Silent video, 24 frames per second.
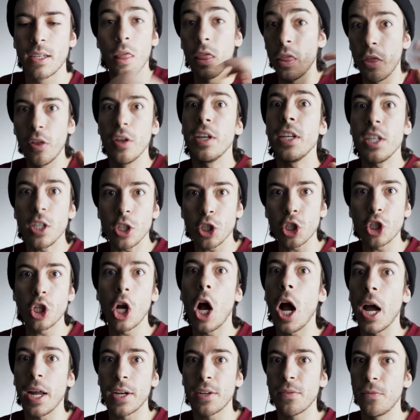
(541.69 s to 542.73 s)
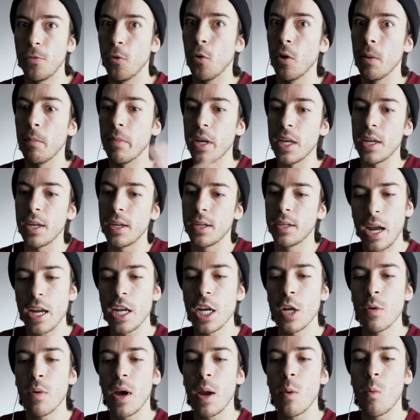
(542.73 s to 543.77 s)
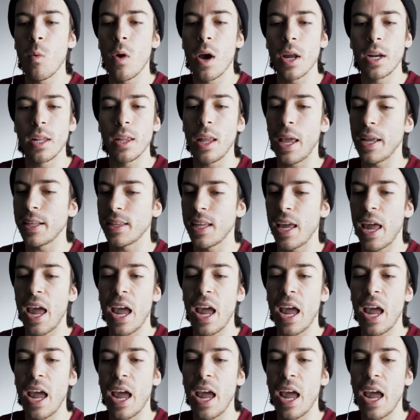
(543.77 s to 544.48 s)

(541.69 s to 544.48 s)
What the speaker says: the shot for me. I knew I wanted like the